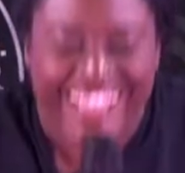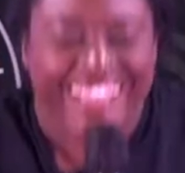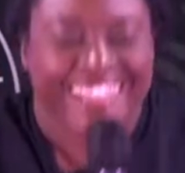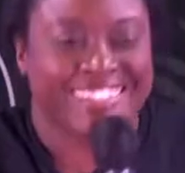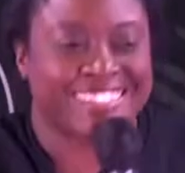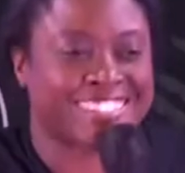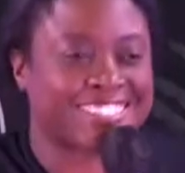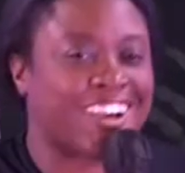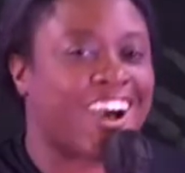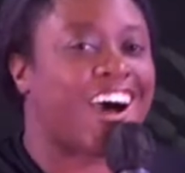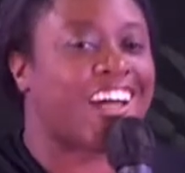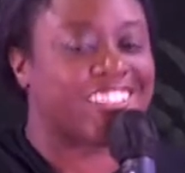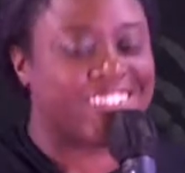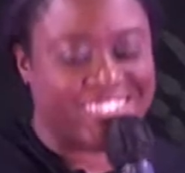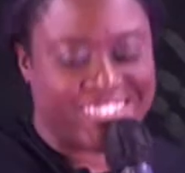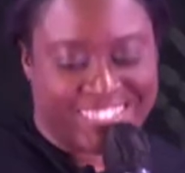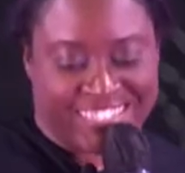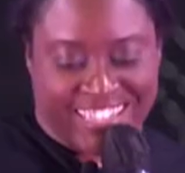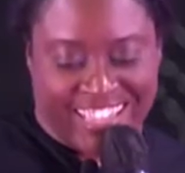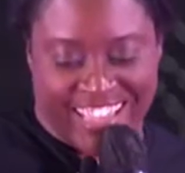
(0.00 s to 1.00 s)
And
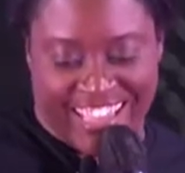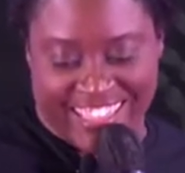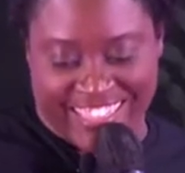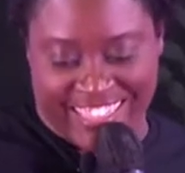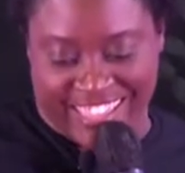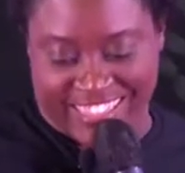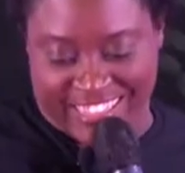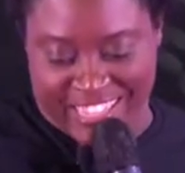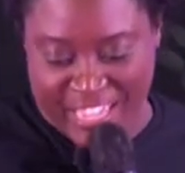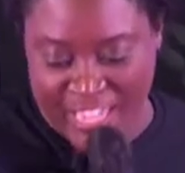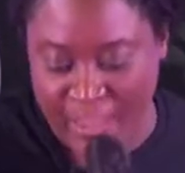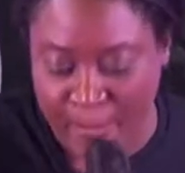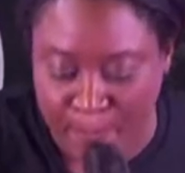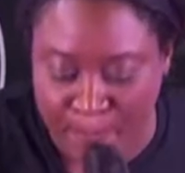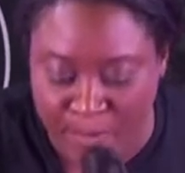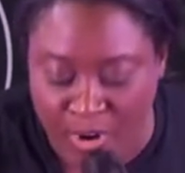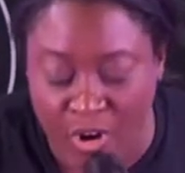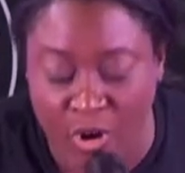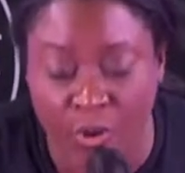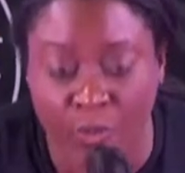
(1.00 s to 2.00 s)
scholars say that the hip
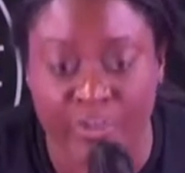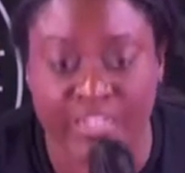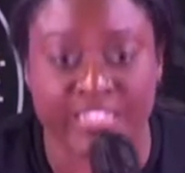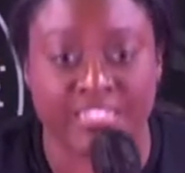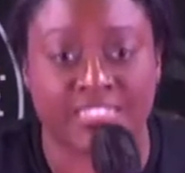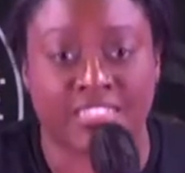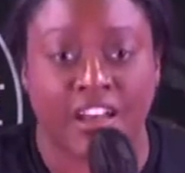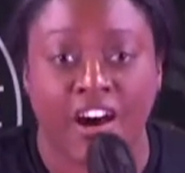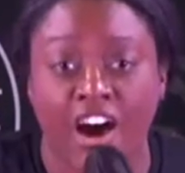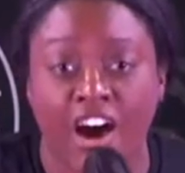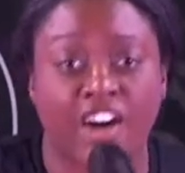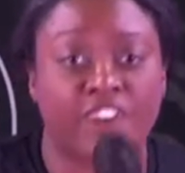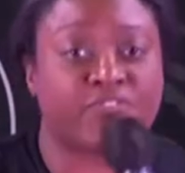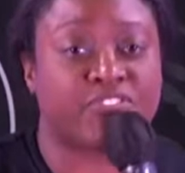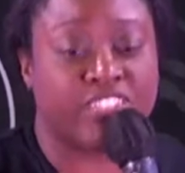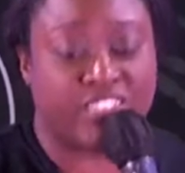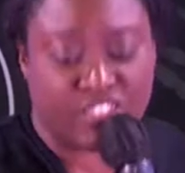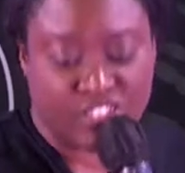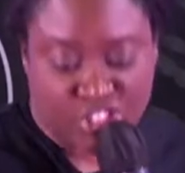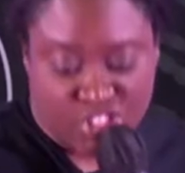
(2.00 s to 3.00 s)
bone is
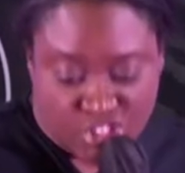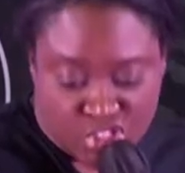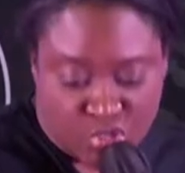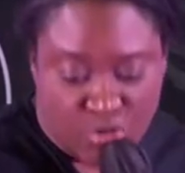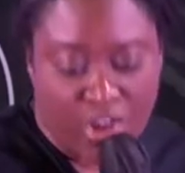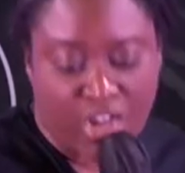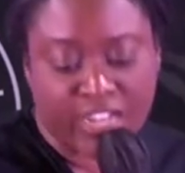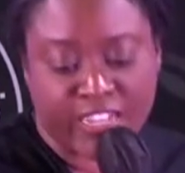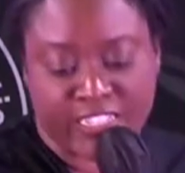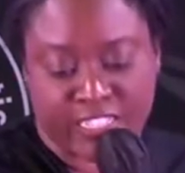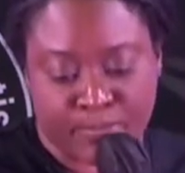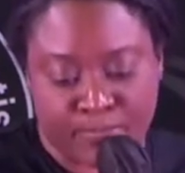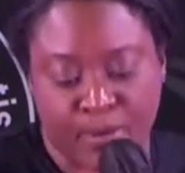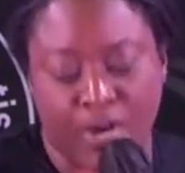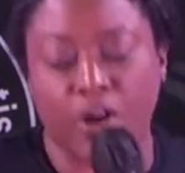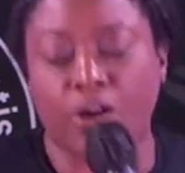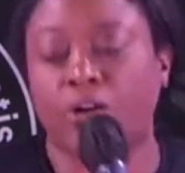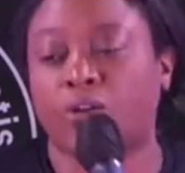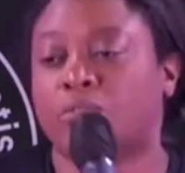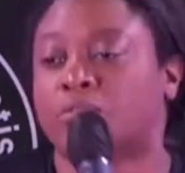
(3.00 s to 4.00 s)
often the strongest
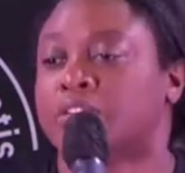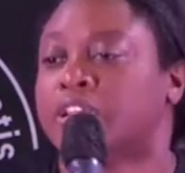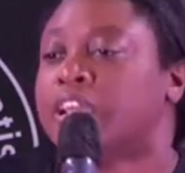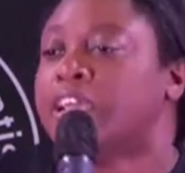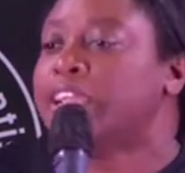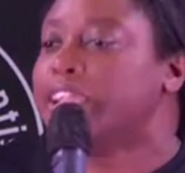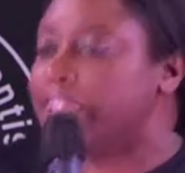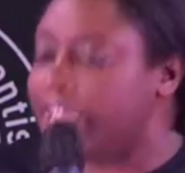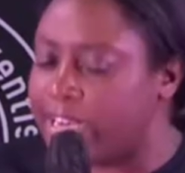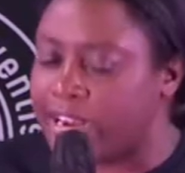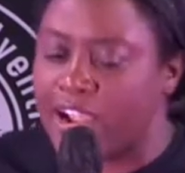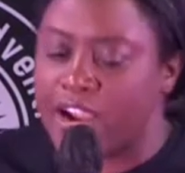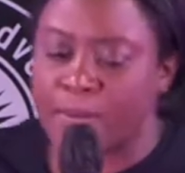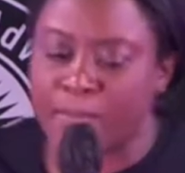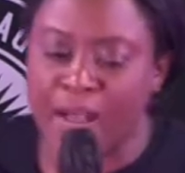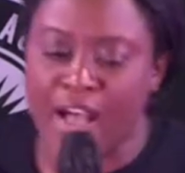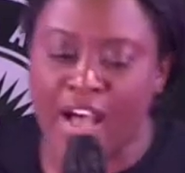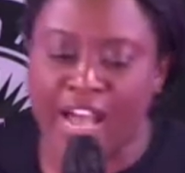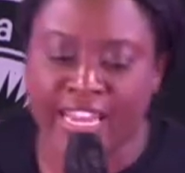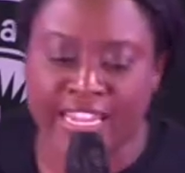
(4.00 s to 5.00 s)
bone in our
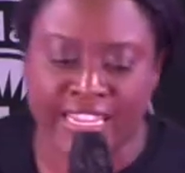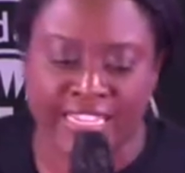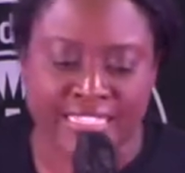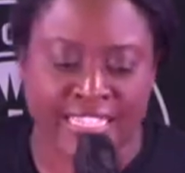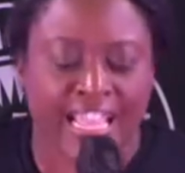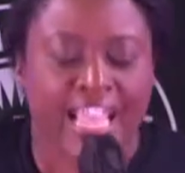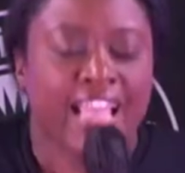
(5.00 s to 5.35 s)
bodies.